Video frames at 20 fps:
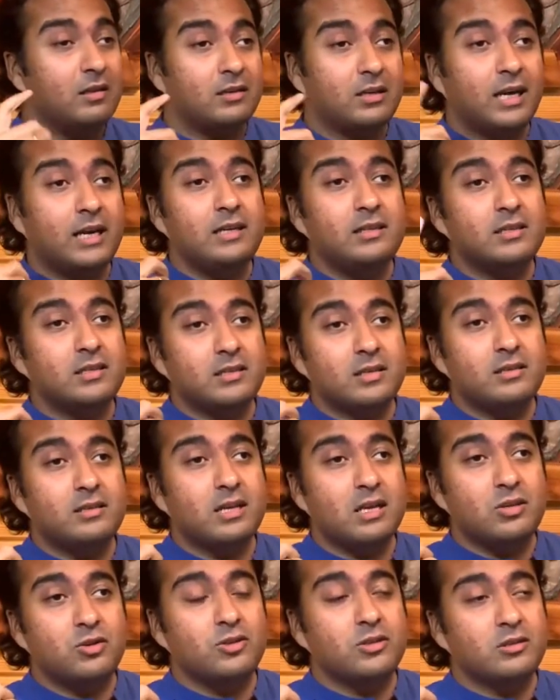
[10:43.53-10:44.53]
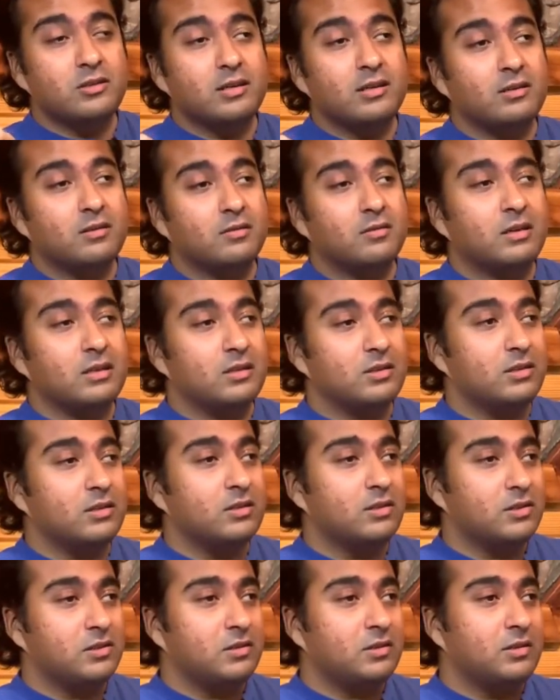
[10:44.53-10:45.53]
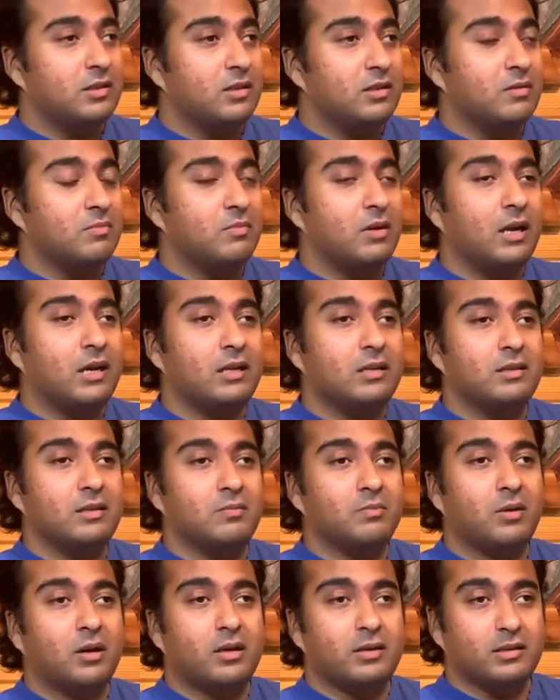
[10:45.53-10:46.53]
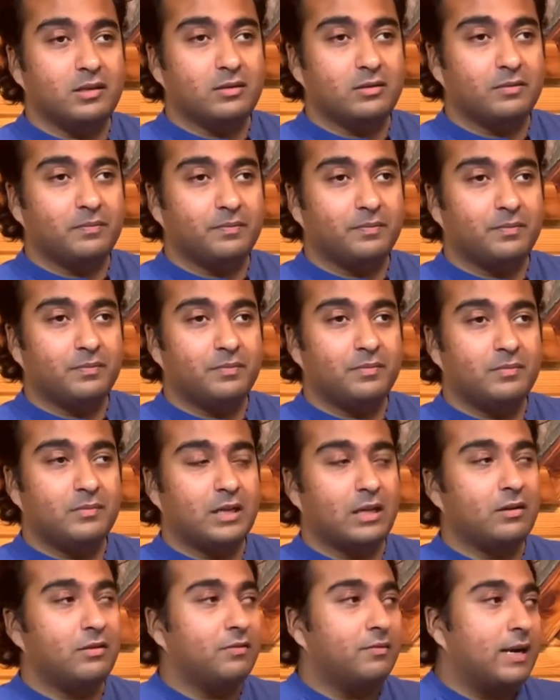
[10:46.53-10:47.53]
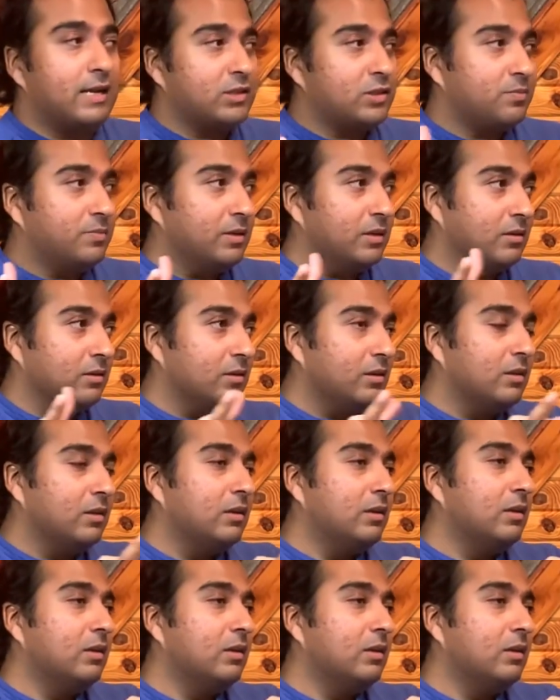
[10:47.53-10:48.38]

The tightness and tension that arises in the mind and body, that grasping.